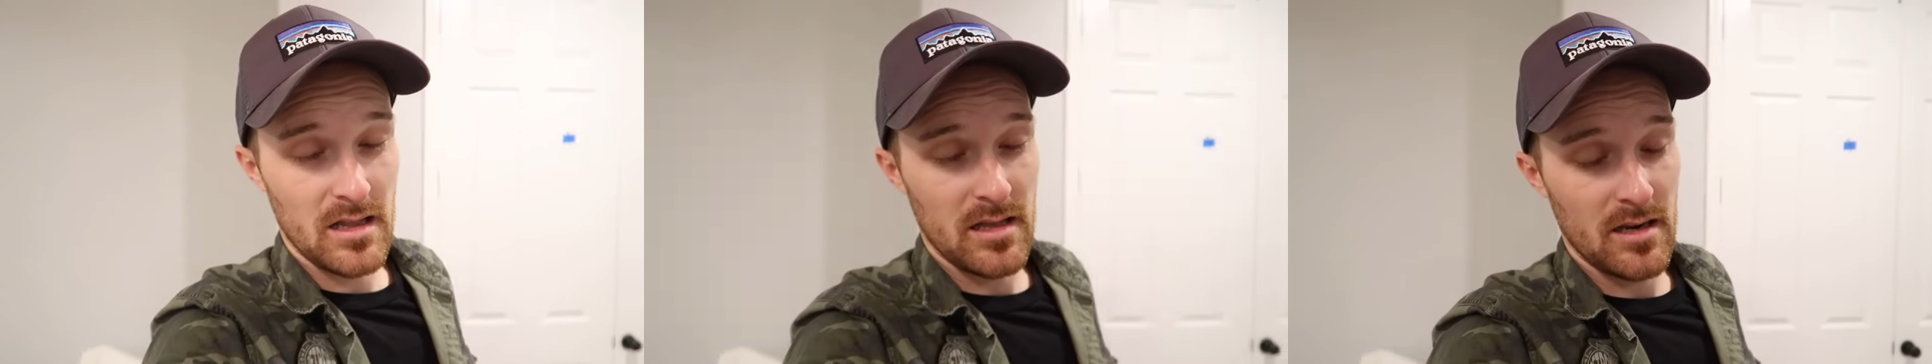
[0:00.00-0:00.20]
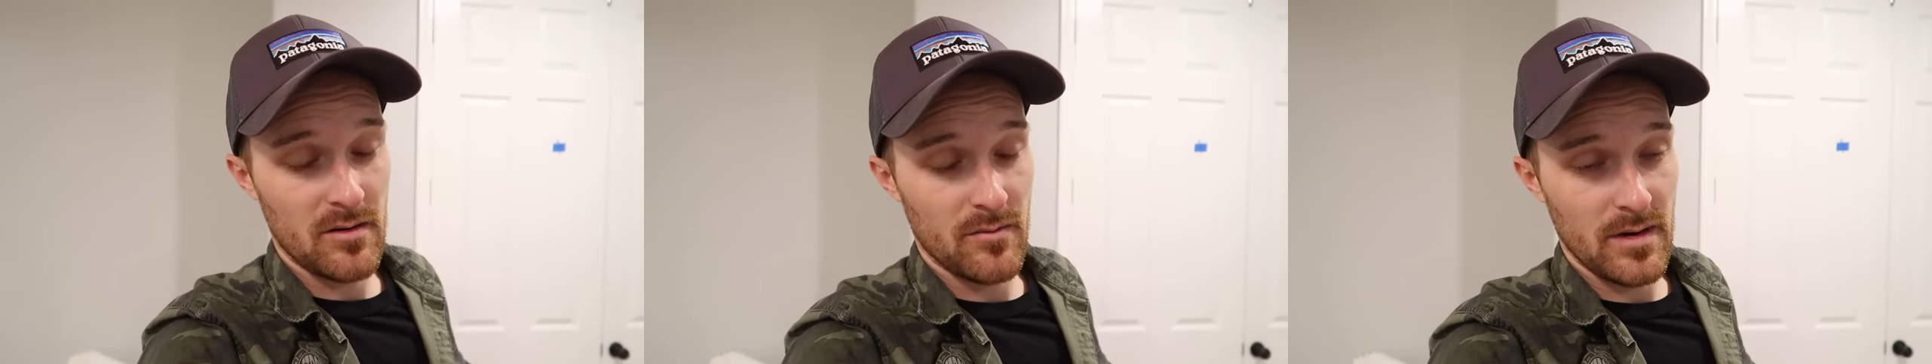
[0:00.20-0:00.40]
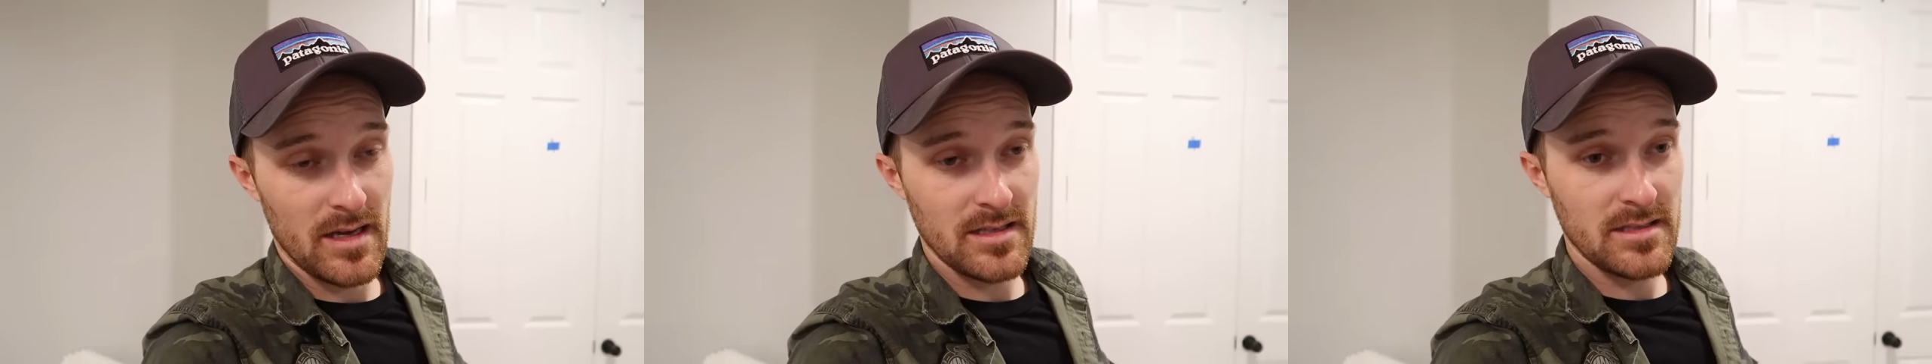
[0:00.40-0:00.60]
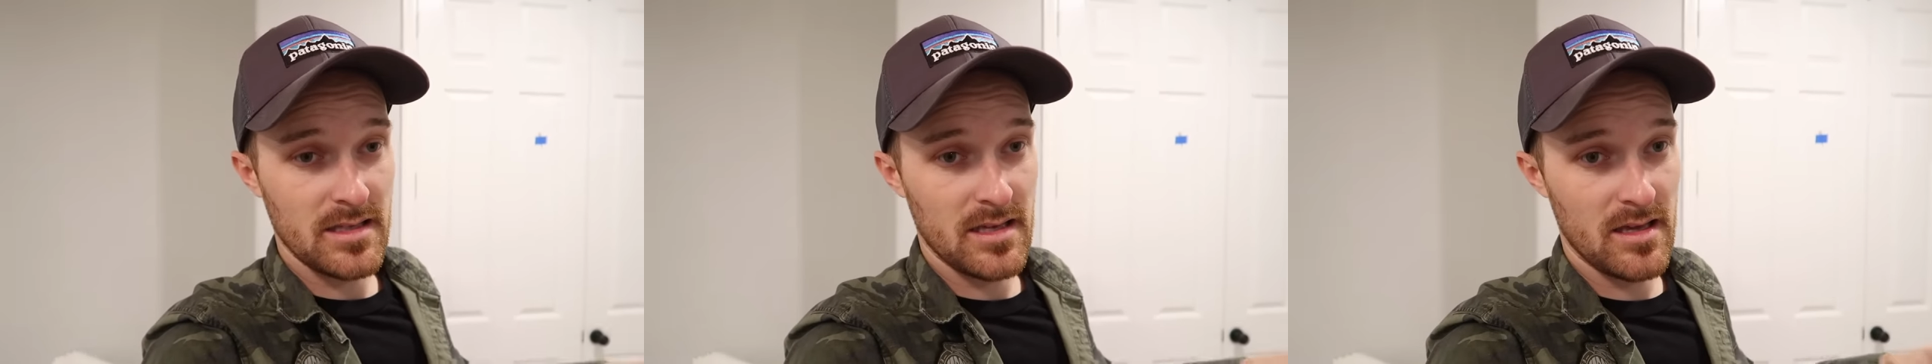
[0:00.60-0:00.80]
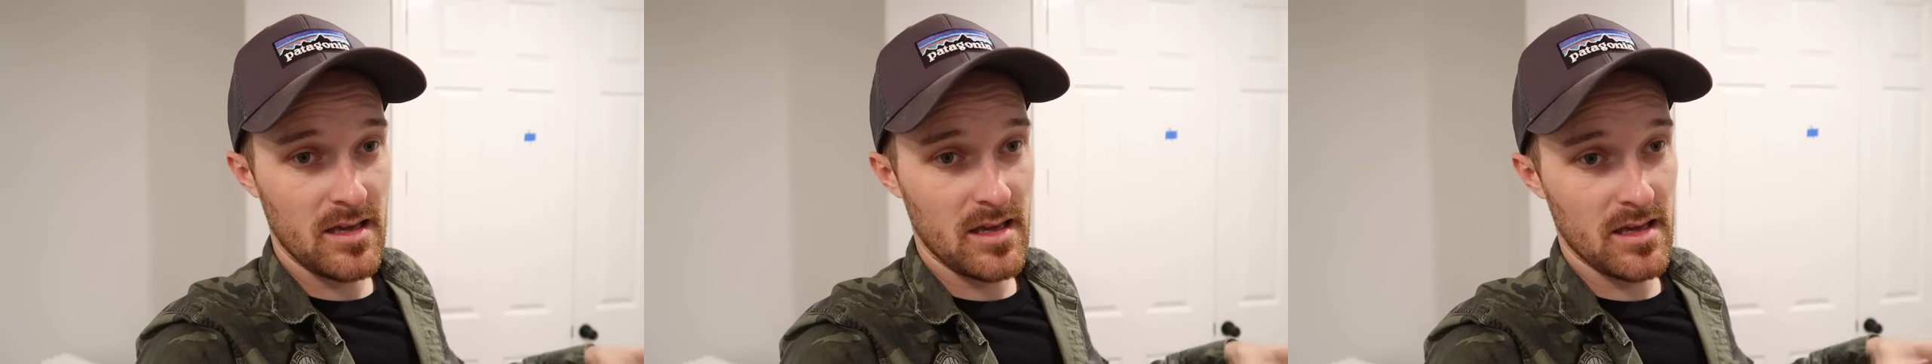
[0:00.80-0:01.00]
a lot of rest
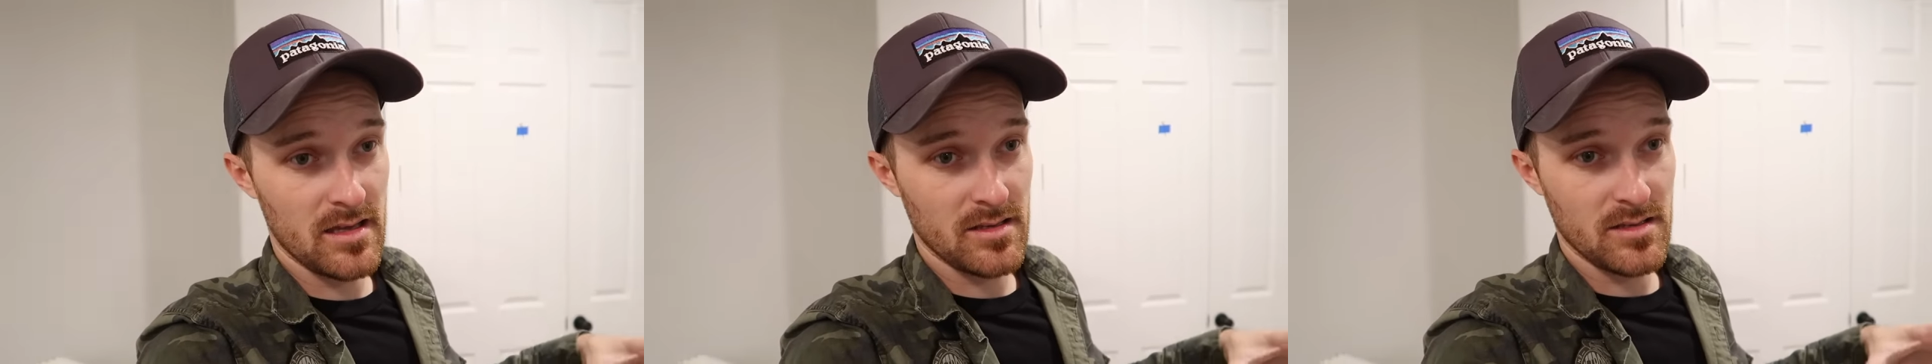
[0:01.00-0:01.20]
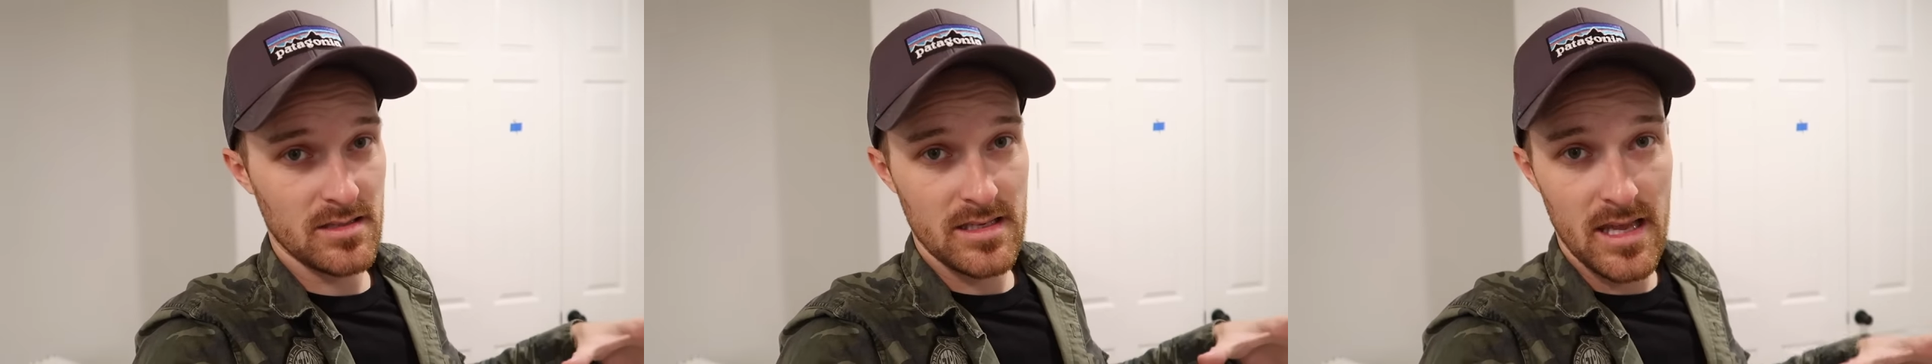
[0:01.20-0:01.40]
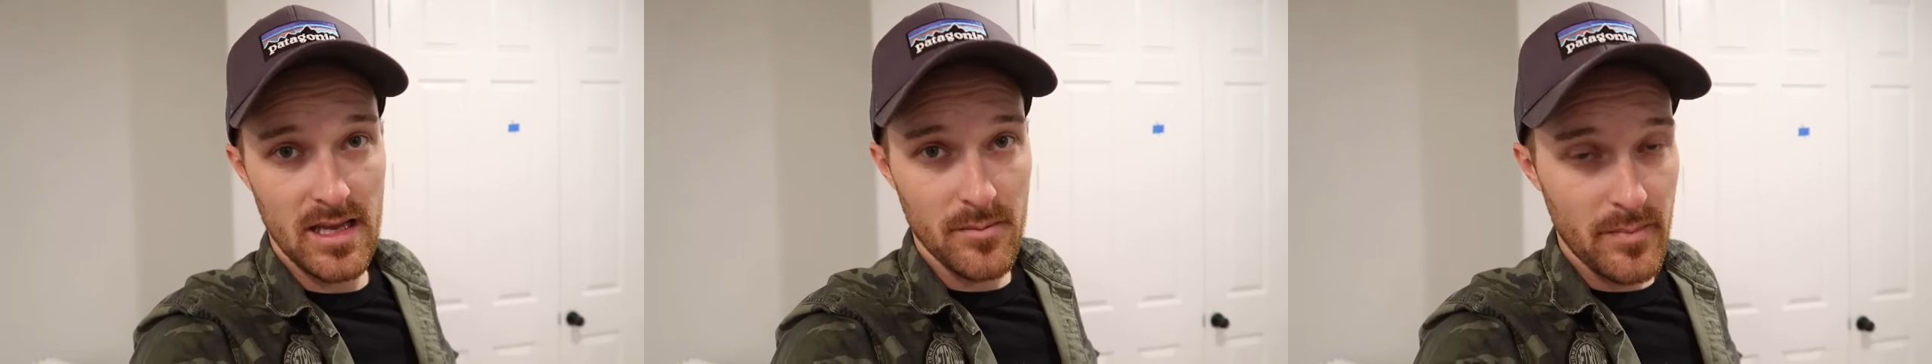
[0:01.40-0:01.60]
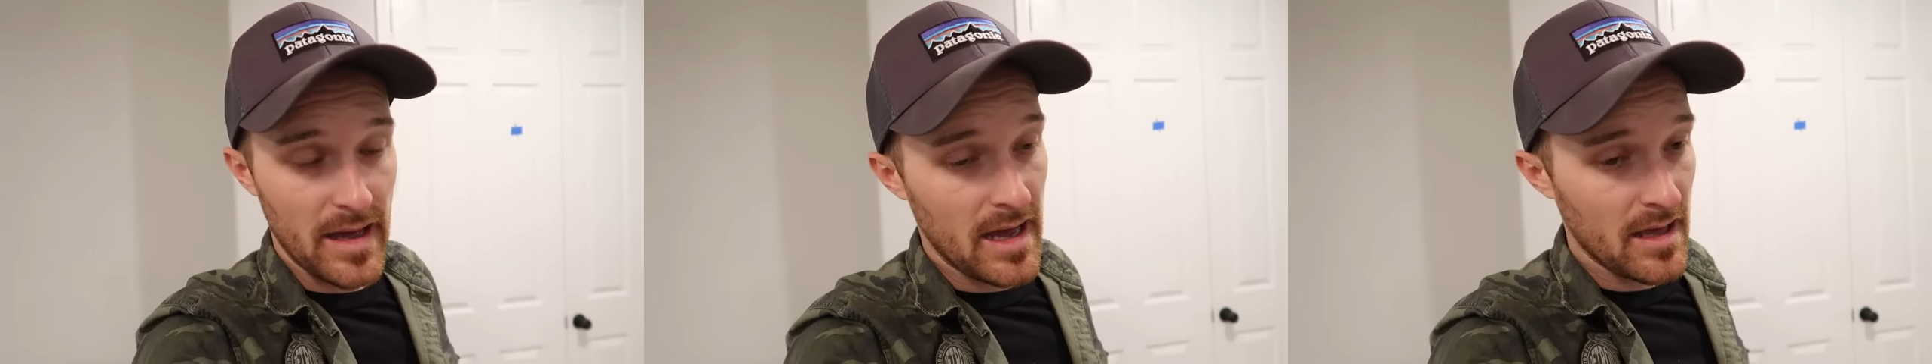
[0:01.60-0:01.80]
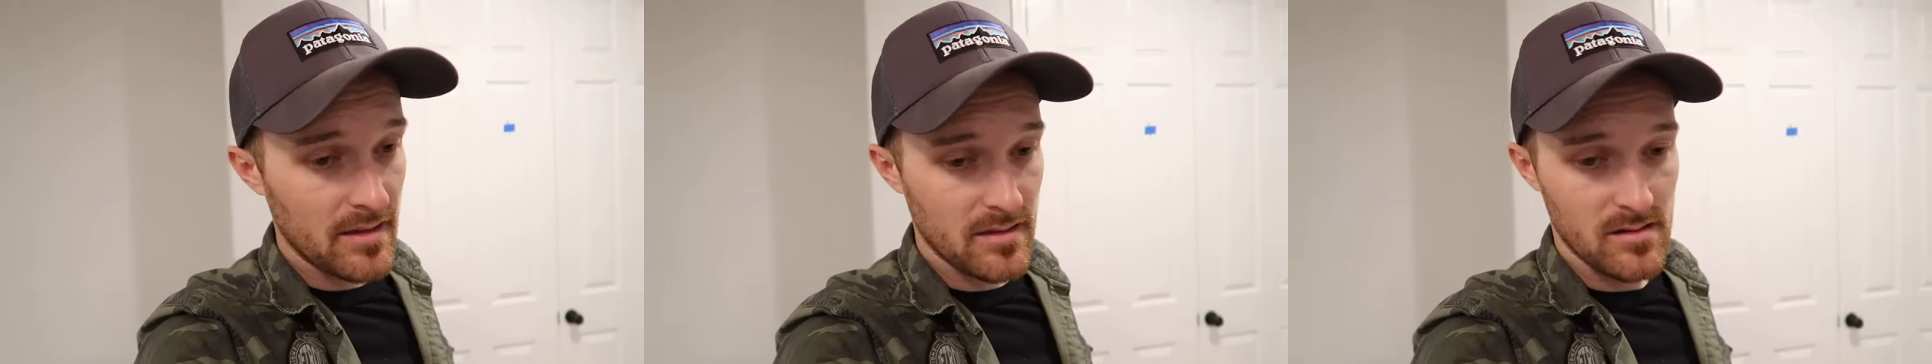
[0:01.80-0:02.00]
and just take a
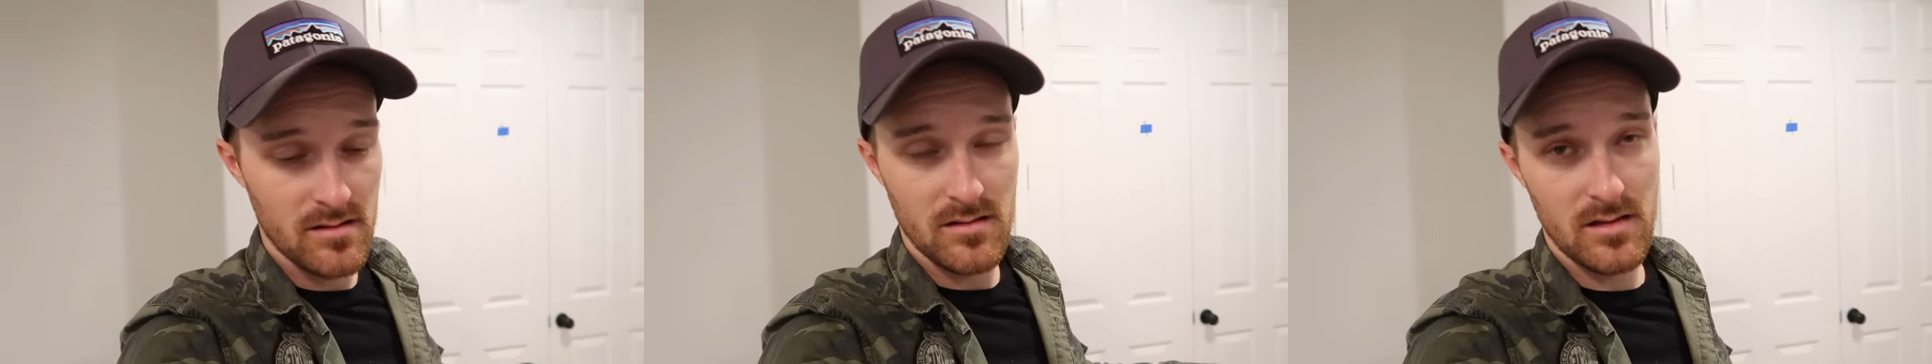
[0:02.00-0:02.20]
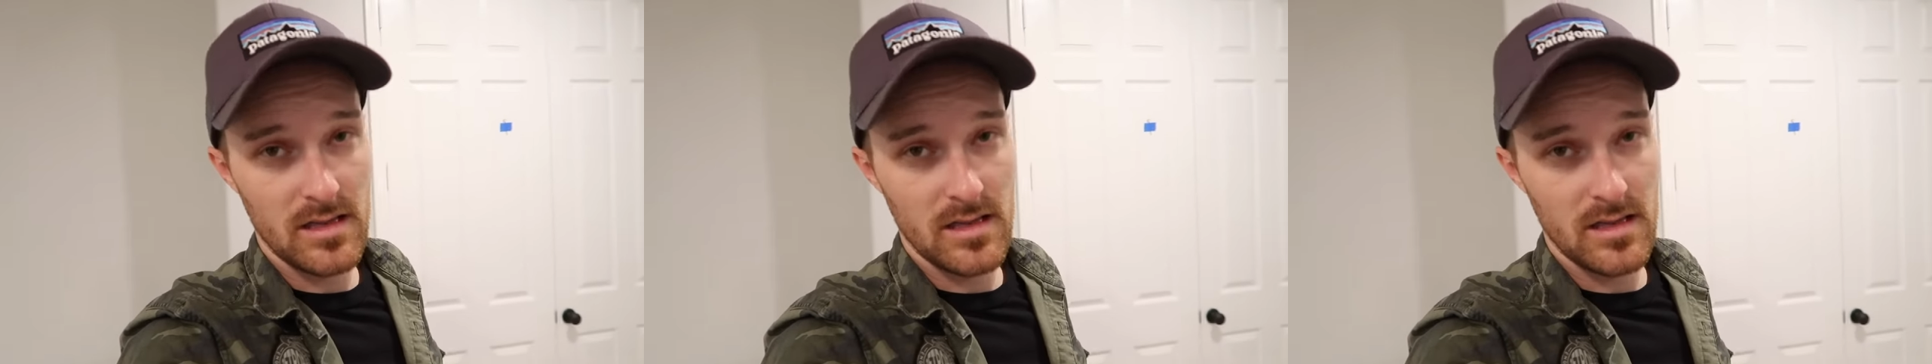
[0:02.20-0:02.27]
bath,